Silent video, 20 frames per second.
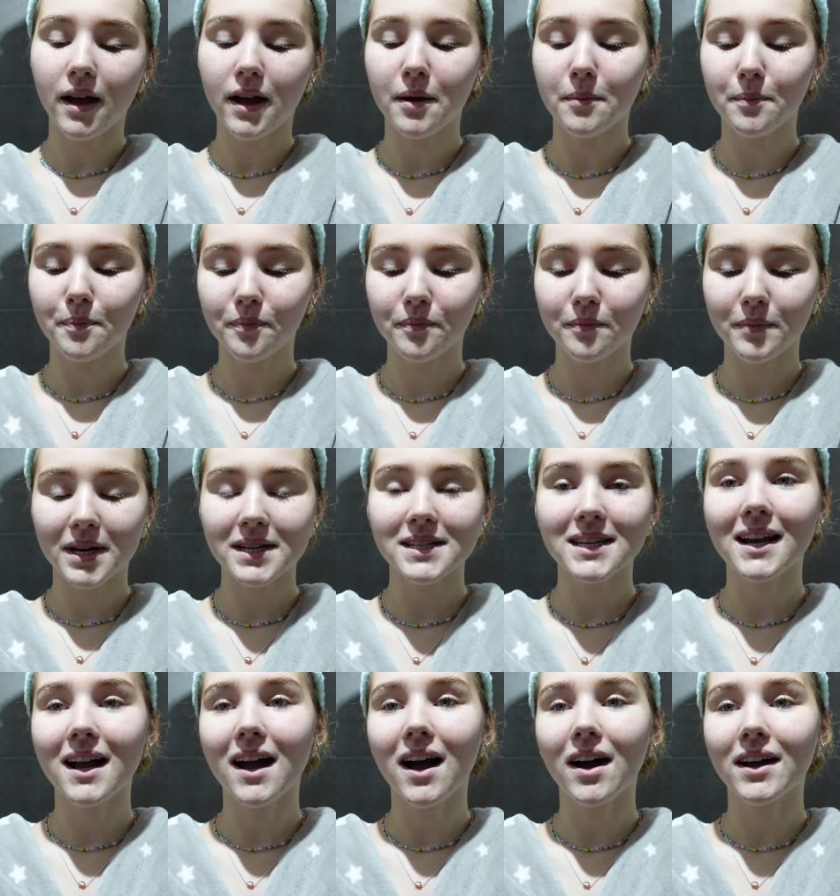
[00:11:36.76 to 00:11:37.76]
but it's
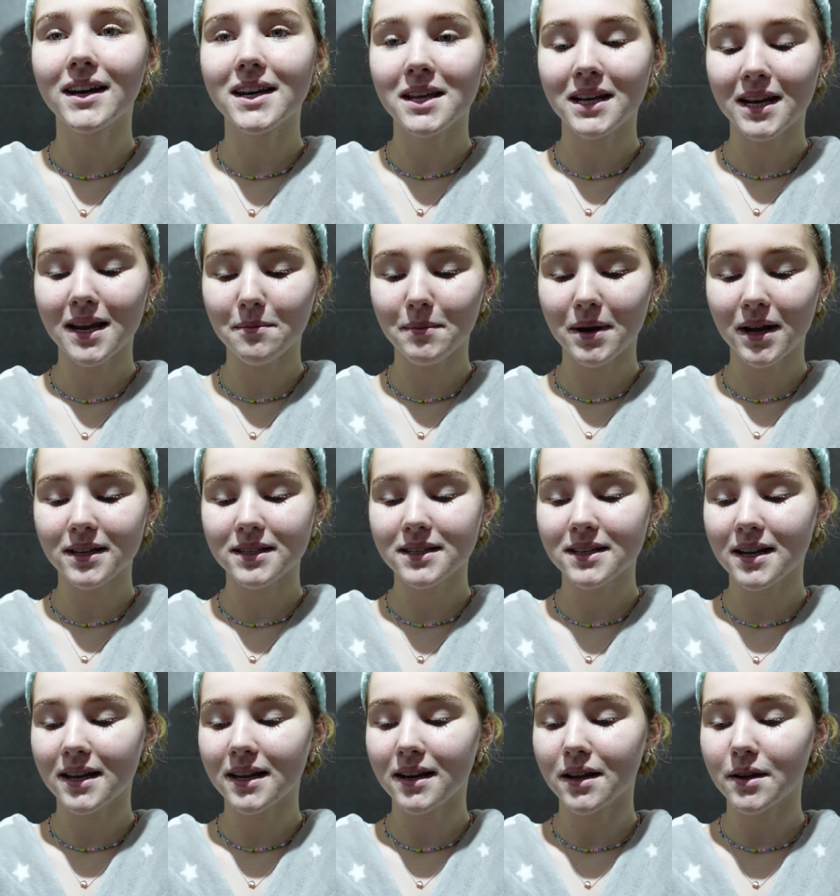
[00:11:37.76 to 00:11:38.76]
like a honey lip
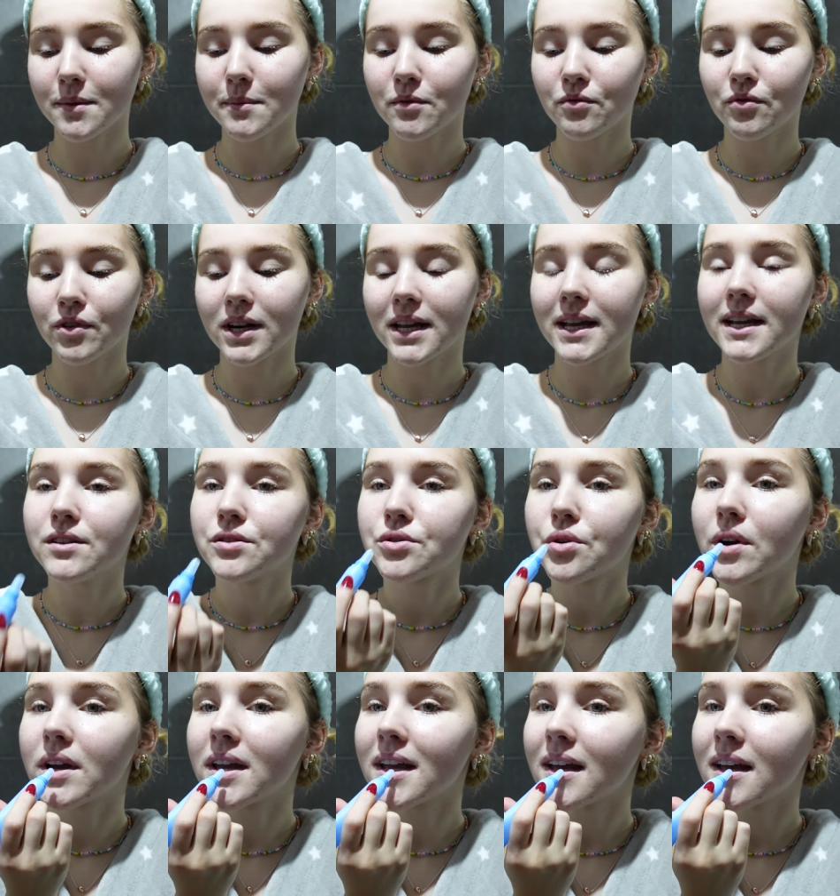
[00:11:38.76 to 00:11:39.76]
mask and I'm really
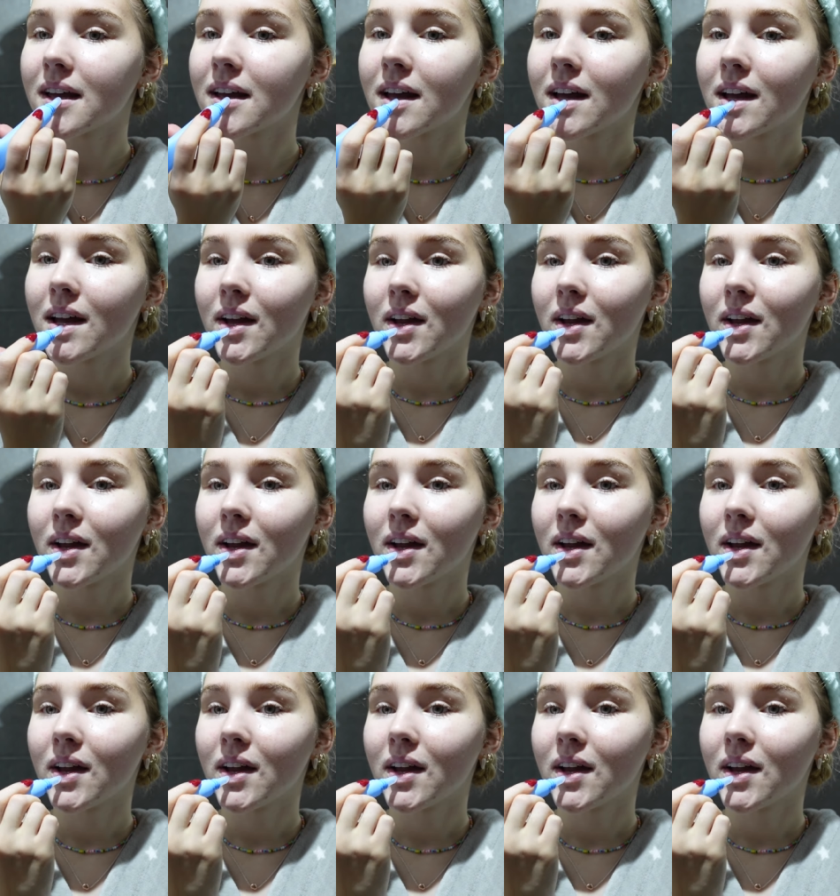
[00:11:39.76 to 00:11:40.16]
enjoying it.